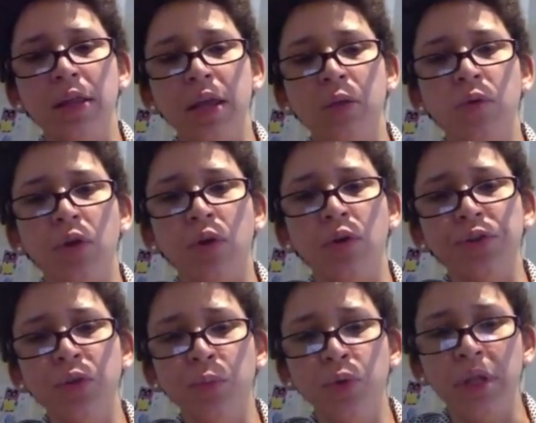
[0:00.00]
will
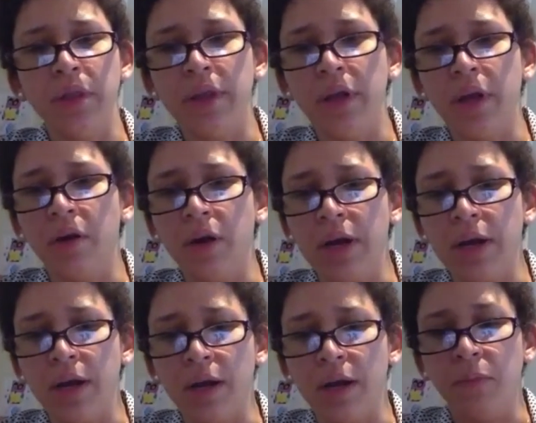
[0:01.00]
also put in there
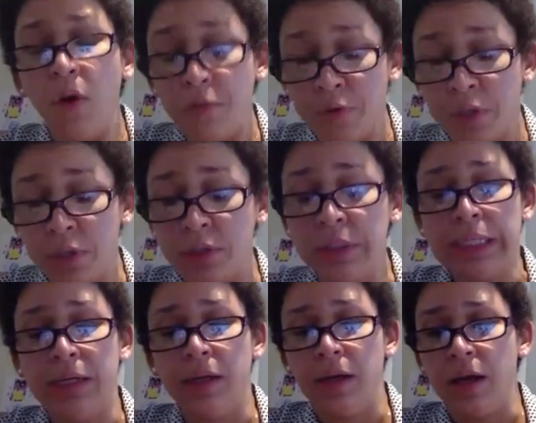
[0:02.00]
often
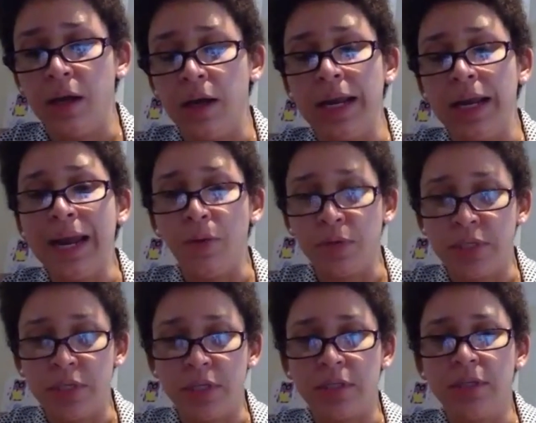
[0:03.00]

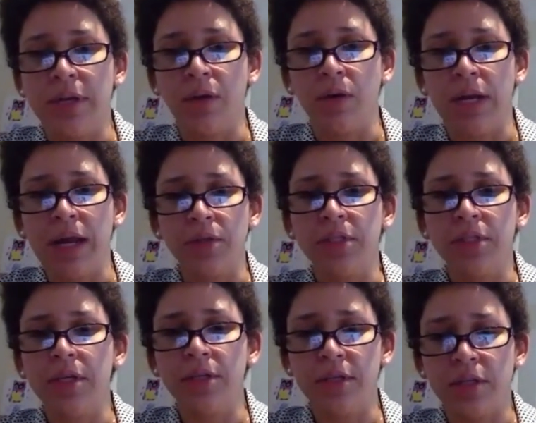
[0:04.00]
allowances. Now,
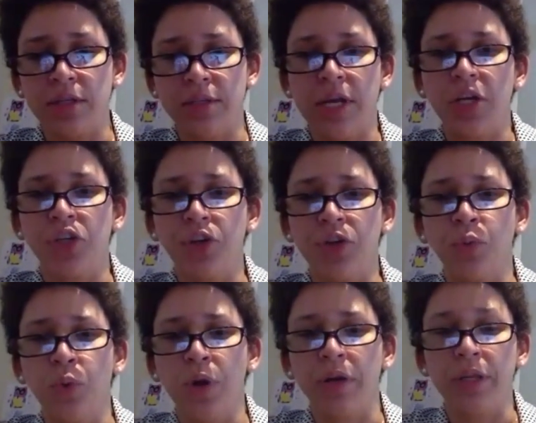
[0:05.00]
allowances is a section
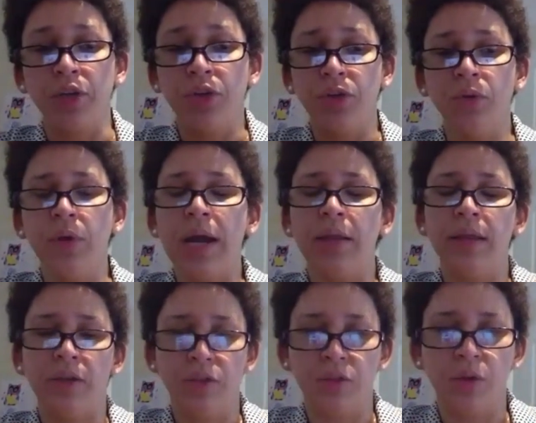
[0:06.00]
where they do add
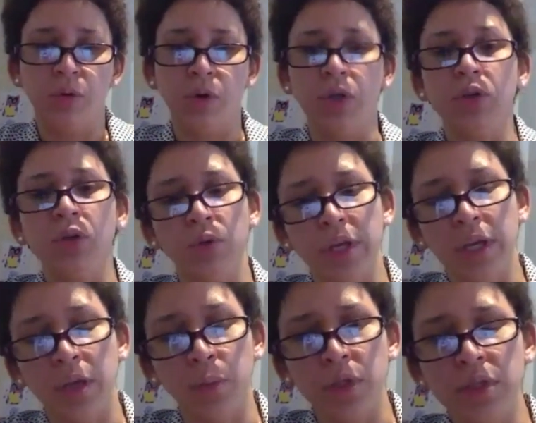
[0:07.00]
that to the quote or they
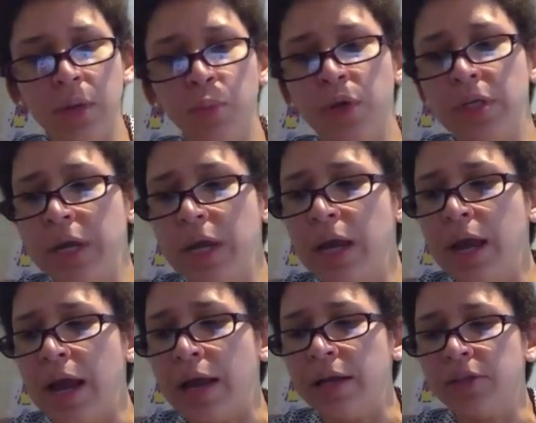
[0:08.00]
keep it separate.
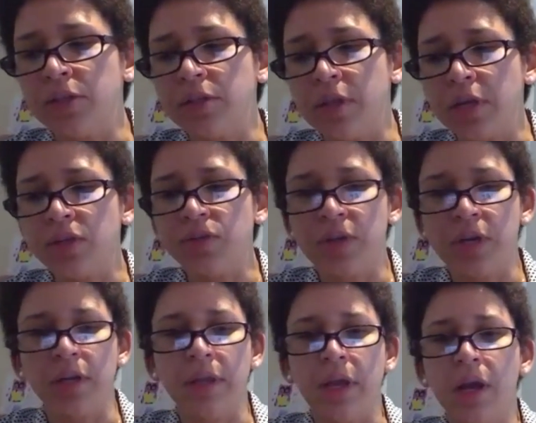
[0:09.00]
And it's things
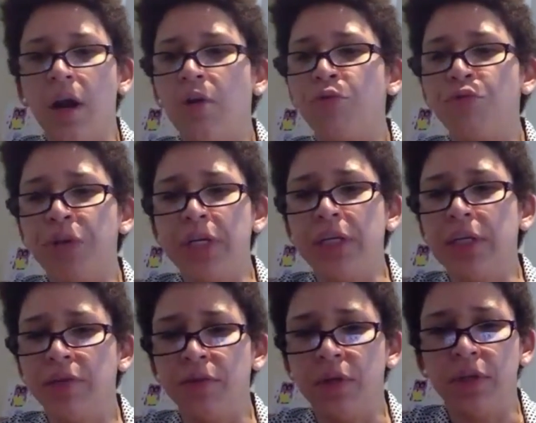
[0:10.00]
that they can't really
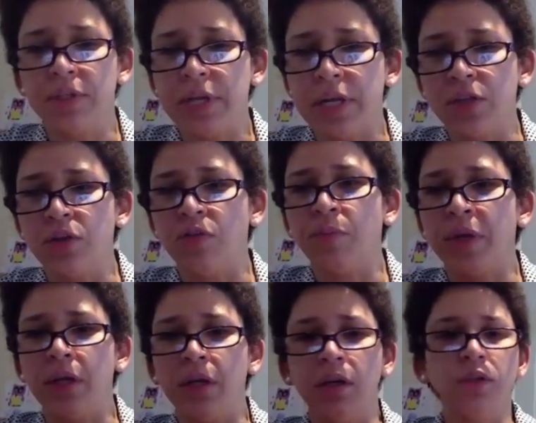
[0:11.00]
give a sense of
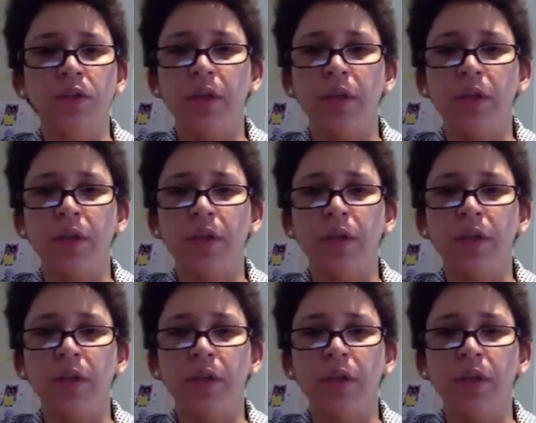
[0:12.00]
because